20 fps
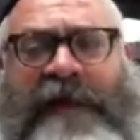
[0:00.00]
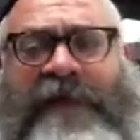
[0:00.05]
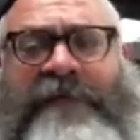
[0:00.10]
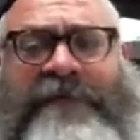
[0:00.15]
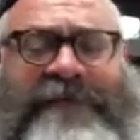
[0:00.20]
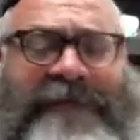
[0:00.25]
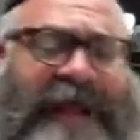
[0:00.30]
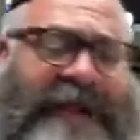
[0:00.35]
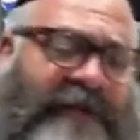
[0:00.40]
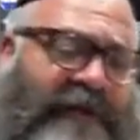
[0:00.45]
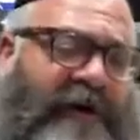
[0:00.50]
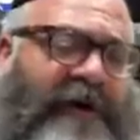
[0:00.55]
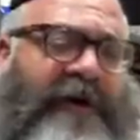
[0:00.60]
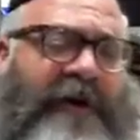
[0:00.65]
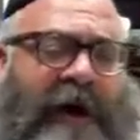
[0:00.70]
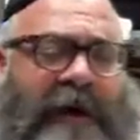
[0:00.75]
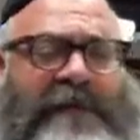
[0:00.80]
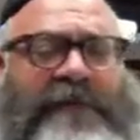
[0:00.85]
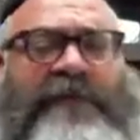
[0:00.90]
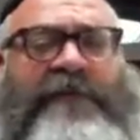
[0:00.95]
It's not going to
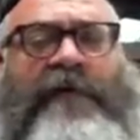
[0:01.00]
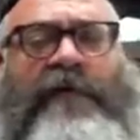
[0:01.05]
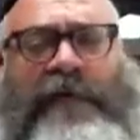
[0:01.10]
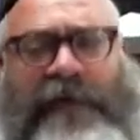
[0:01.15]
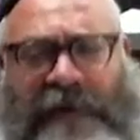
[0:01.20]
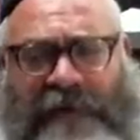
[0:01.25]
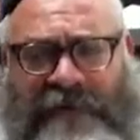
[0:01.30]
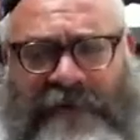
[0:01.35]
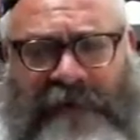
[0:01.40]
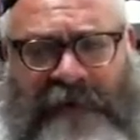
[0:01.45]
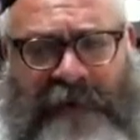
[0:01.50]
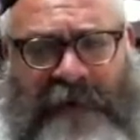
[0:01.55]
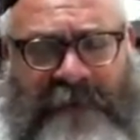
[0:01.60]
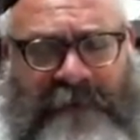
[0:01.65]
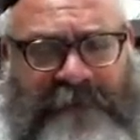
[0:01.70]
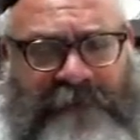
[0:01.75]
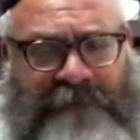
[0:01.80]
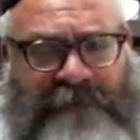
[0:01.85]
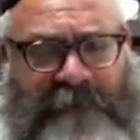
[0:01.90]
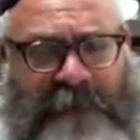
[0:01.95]
come so easy
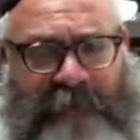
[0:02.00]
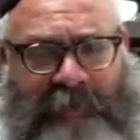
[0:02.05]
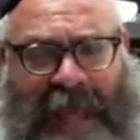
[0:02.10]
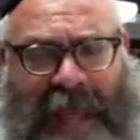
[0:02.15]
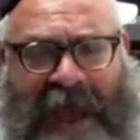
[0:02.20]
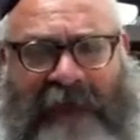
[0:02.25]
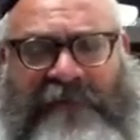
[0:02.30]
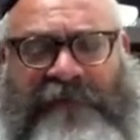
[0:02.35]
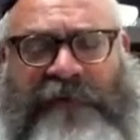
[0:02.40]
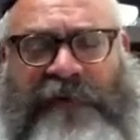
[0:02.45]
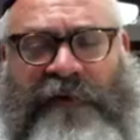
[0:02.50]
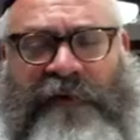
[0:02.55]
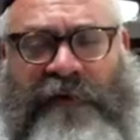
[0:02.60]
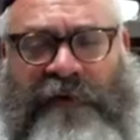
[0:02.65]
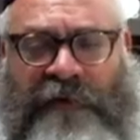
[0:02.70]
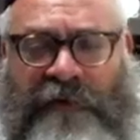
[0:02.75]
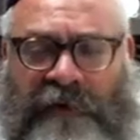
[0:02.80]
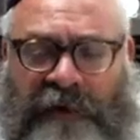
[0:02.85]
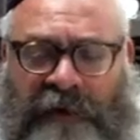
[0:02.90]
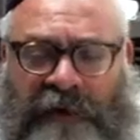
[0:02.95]

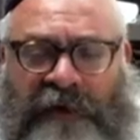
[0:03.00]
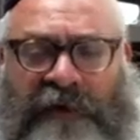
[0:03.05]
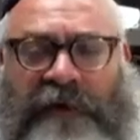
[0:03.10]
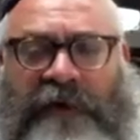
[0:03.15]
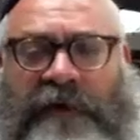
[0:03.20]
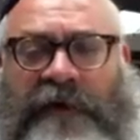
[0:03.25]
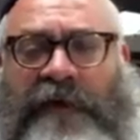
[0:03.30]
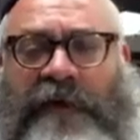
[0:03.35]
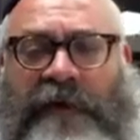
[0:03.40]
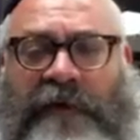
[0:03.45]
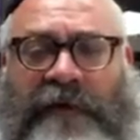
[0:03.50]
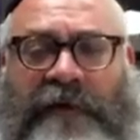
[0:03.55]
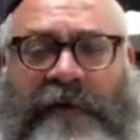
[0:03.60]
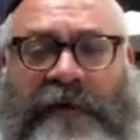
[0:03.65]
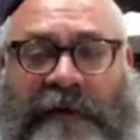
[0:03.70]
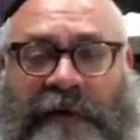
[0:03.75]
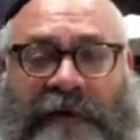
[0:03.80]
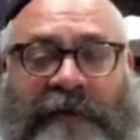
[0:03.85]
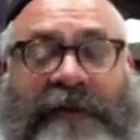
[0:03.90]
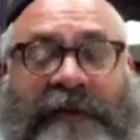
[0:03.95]
after
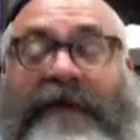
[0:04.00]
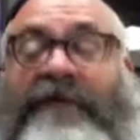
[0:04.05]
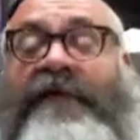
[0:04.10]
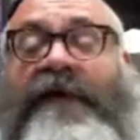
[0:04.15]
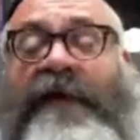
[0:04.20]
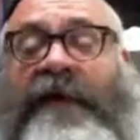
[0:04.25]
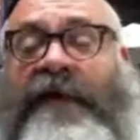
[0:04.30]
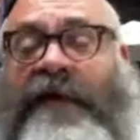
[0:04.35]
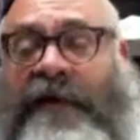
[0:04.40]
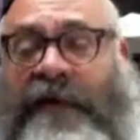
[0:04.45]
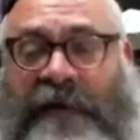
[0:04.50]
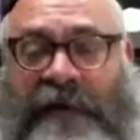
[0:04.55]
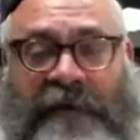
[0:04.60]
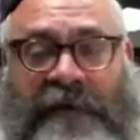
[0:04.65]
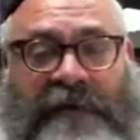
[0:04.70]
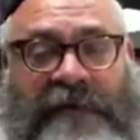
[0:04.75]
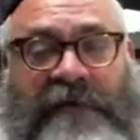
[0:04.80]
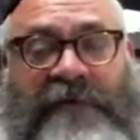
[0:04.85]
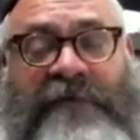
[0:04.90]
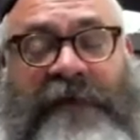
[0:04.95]
living
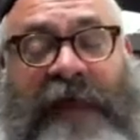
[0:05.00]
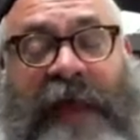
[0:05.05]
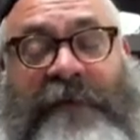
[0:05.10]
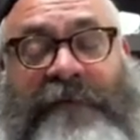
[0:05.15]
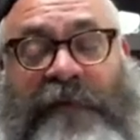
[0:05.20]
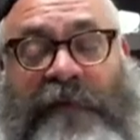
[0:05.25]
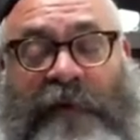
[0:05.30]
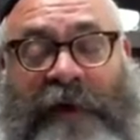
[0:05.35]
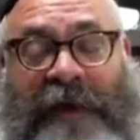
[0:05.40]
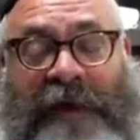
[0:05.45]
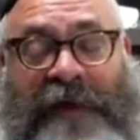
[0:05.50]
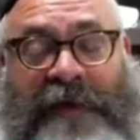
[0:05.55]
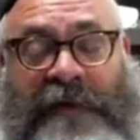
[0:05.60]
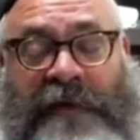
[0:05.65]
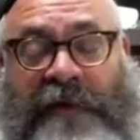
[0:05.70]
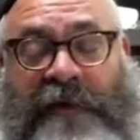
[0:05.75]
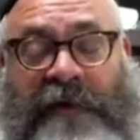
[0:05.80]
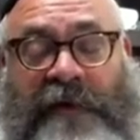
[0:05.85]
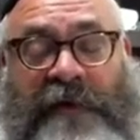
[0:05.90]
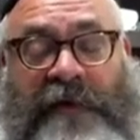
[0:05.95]
in this type of way,